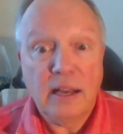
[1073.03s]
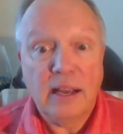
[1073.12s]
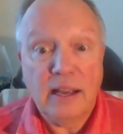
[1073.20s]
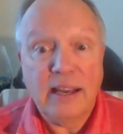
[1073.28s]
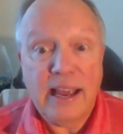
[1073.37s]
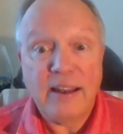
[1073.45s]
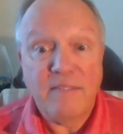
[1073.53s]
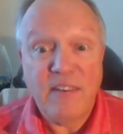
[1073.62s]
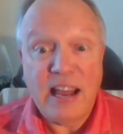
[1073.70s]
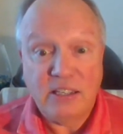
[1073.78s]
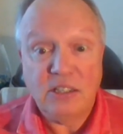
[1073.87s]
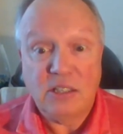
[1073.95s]
get
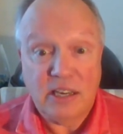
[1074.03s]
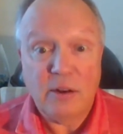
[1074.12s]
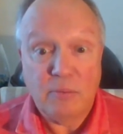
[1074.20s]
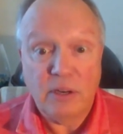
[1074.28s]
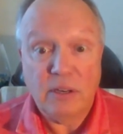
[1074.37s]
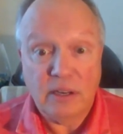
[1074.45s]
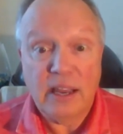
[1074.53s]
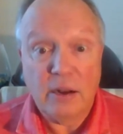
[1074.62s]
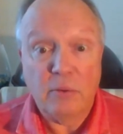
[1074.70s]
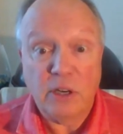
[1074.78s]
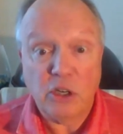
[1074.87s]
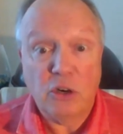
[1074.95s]
vengeance, get re- get
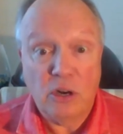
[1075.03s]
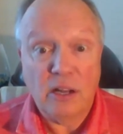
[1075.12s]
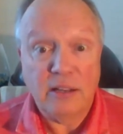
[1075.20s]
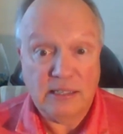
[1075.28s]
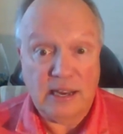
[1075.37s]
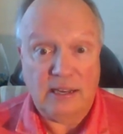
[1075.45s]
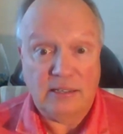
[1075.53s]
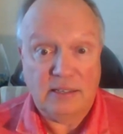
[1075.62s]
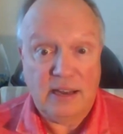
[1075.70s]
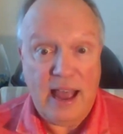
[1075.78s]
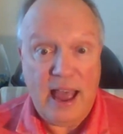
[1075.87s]
a return on these guys.